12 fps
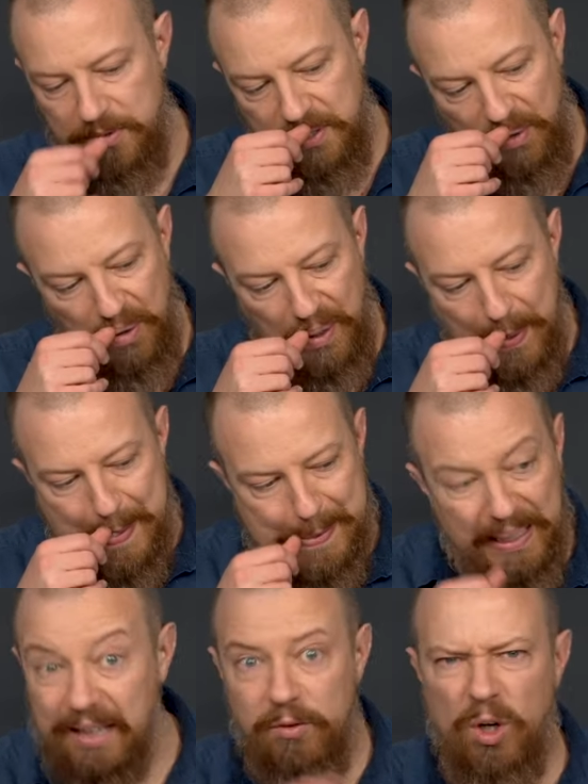So,
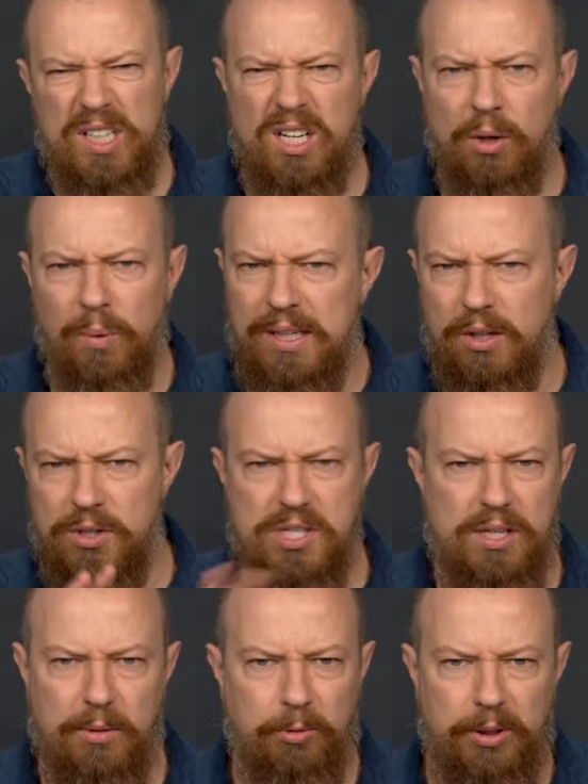and I have no idea on
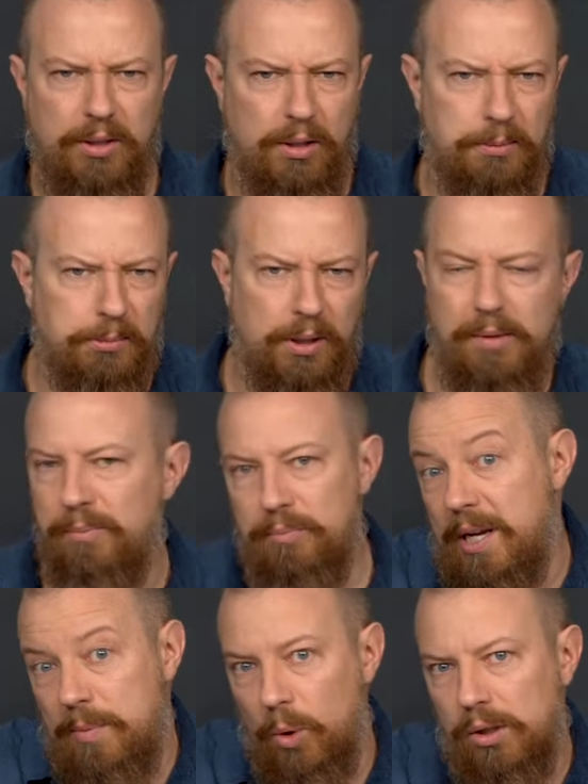Windows what the, it
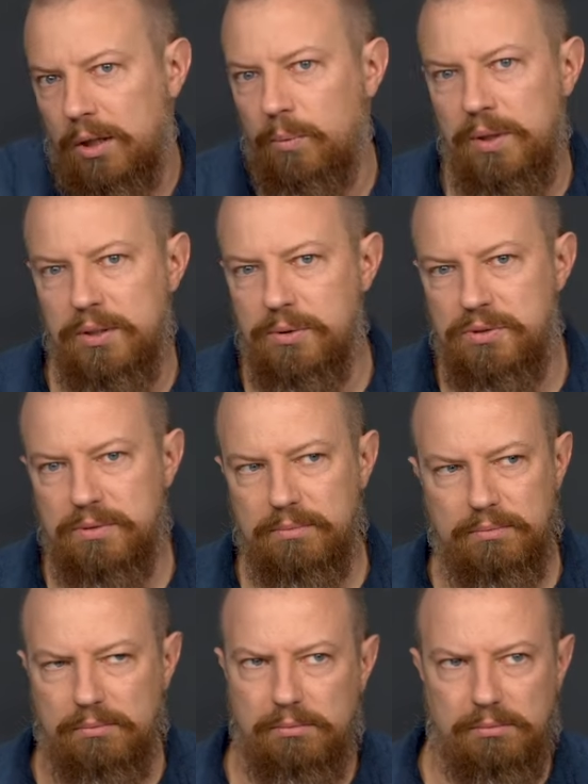may work on Windows
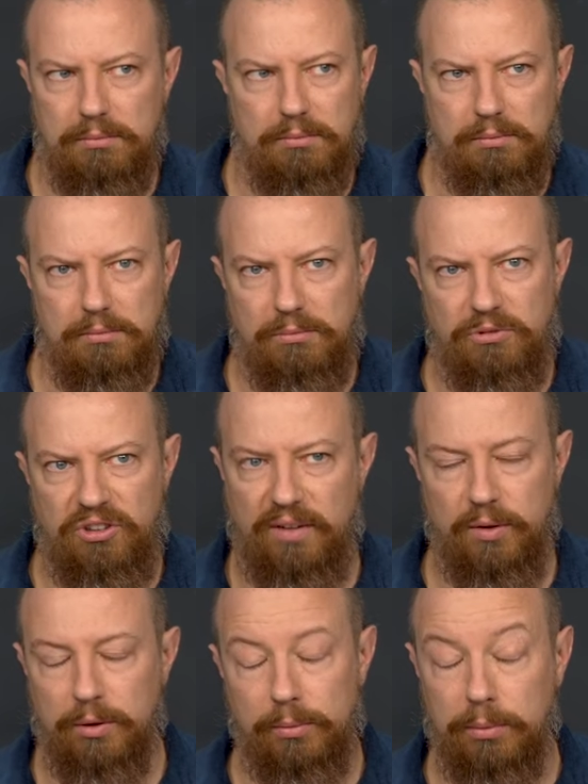
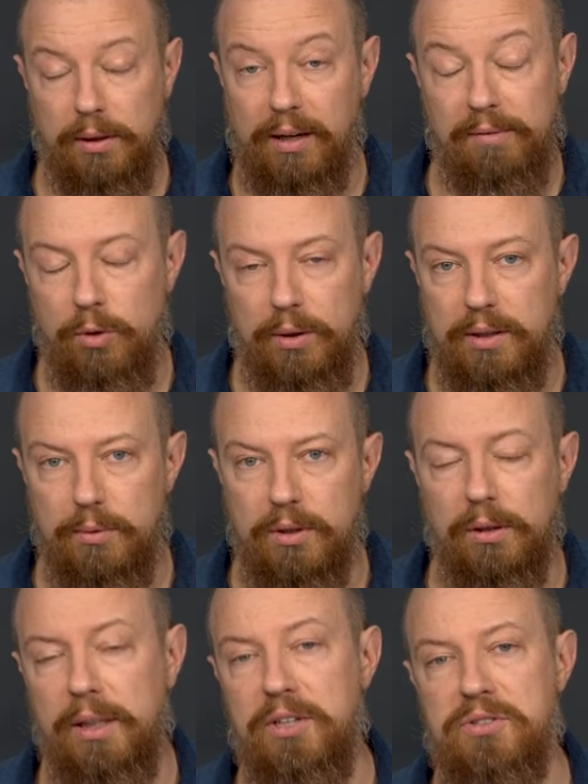seven or whatever. I have no idea what
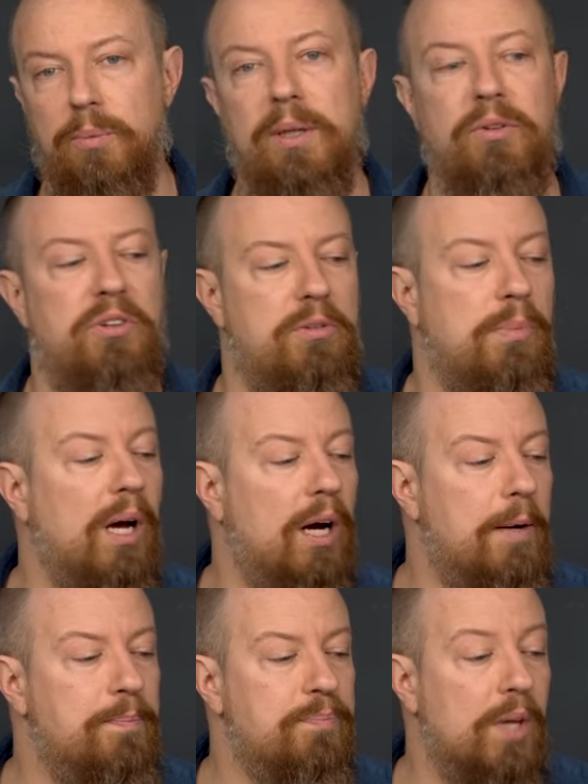the latest Windows is, but
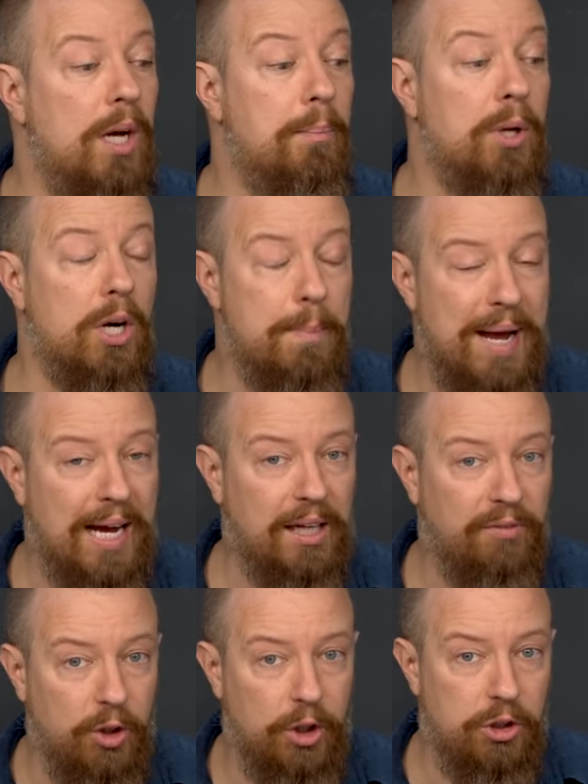um, but on a Mac,
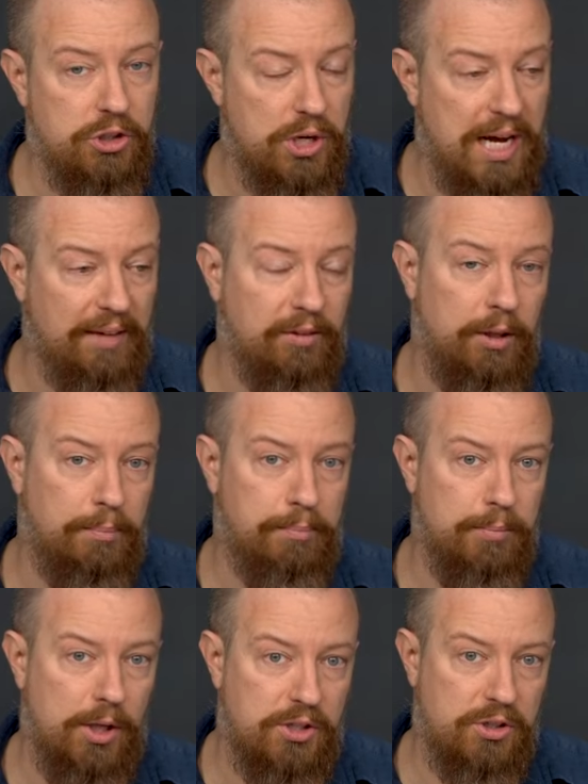if you're gonna use it, you have to
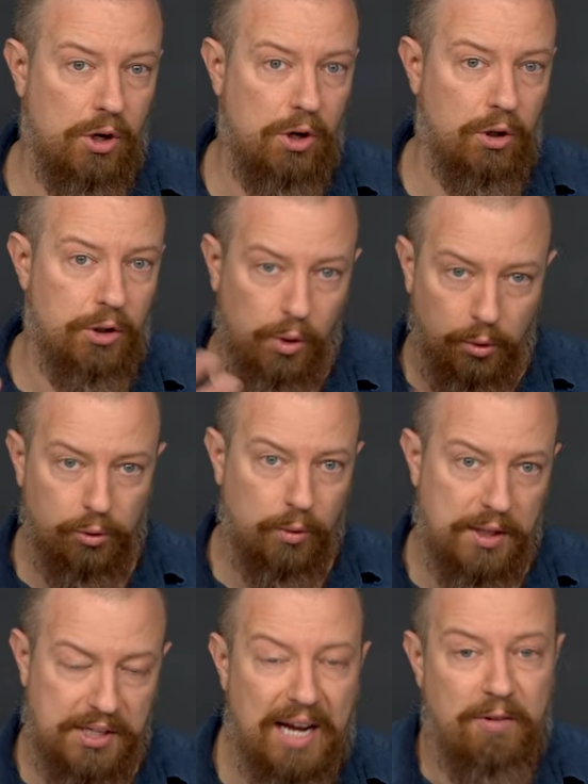install an older
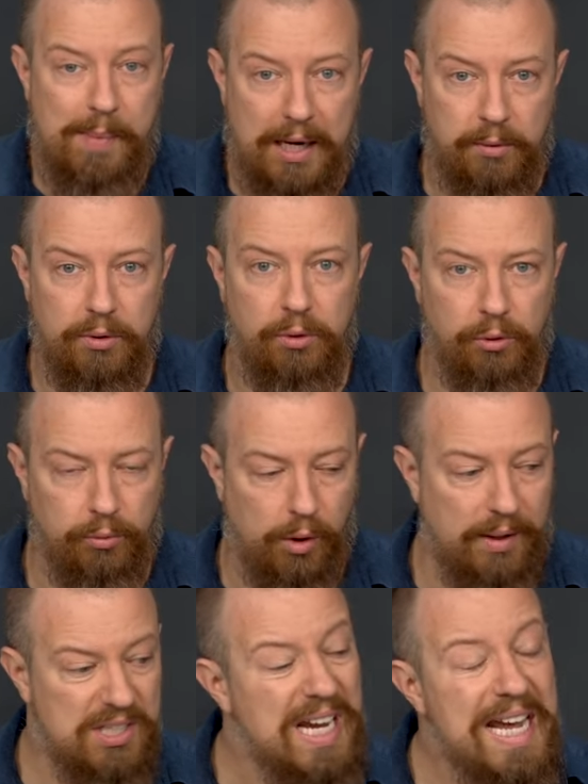O S, have a Mac with an older
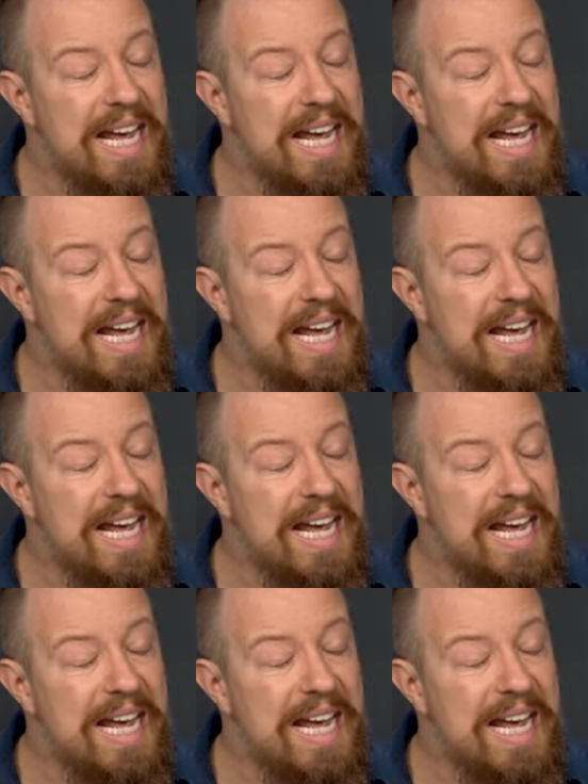O S.